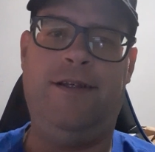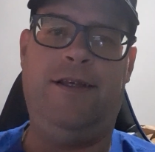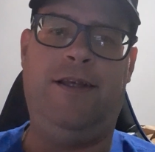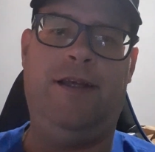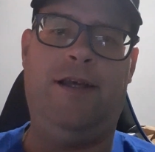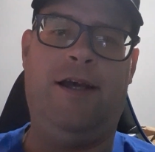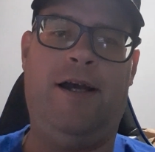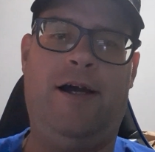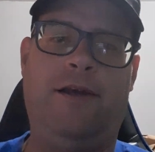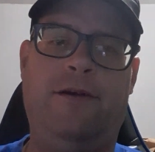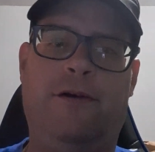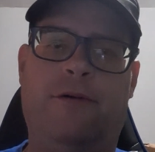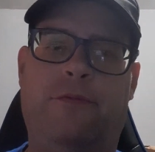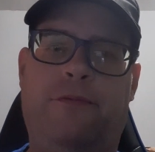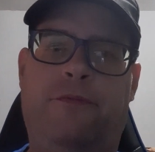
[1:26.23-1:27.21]
Yeah,
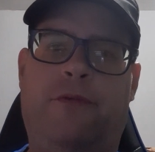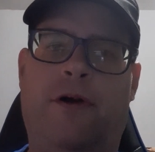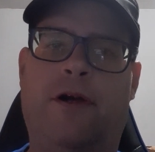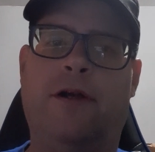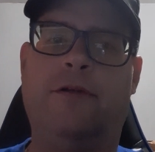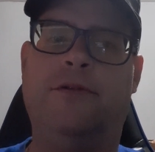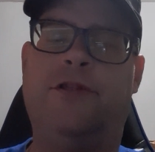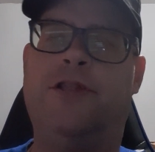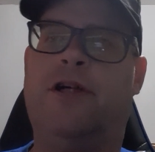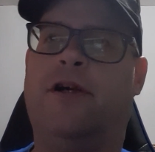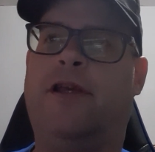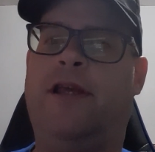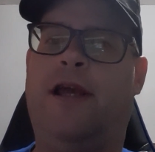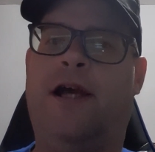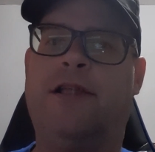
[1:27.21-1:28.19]
you're a fucking
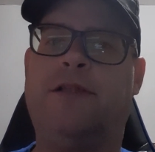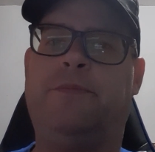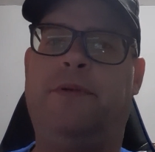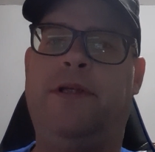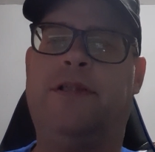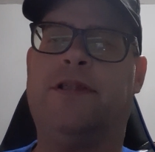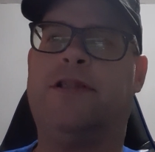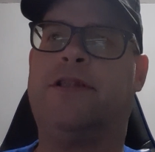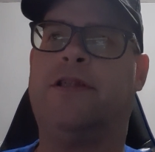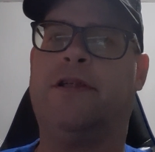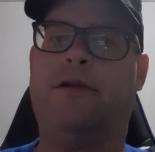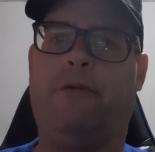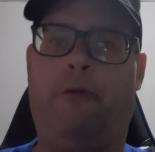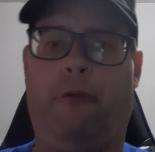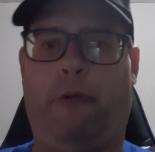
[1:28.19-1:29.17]
junky-ass piece of
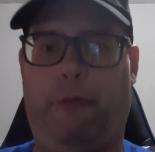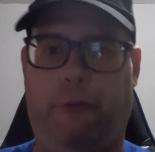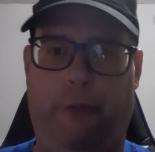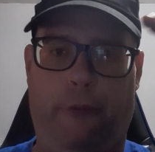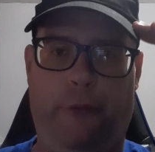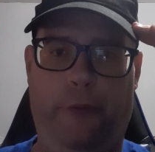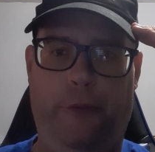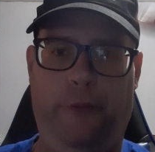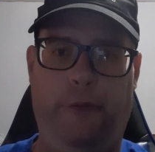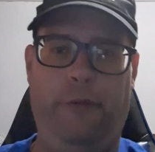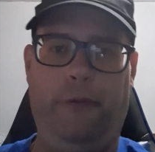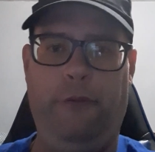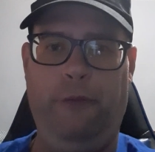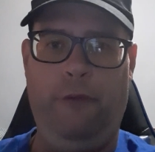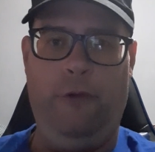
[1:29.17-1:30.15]
shit.
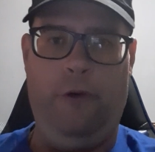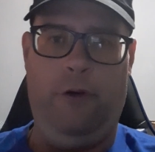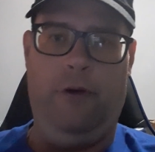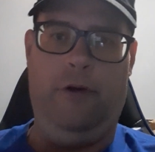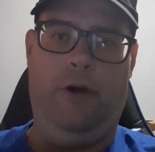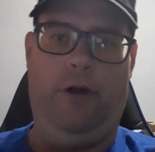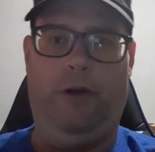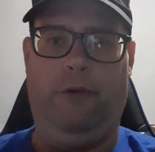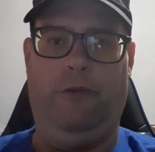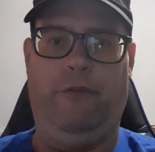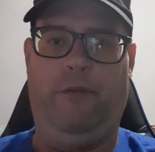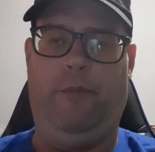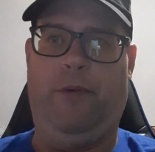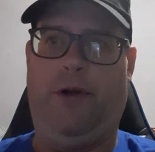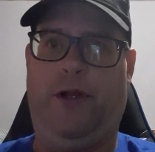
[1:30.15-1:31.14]
Hello,
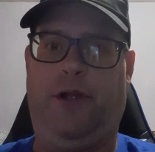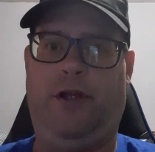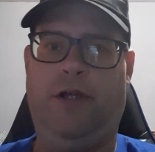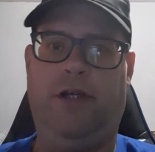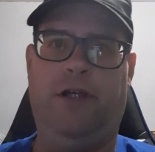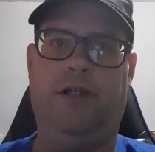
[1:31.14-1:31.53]
everybody.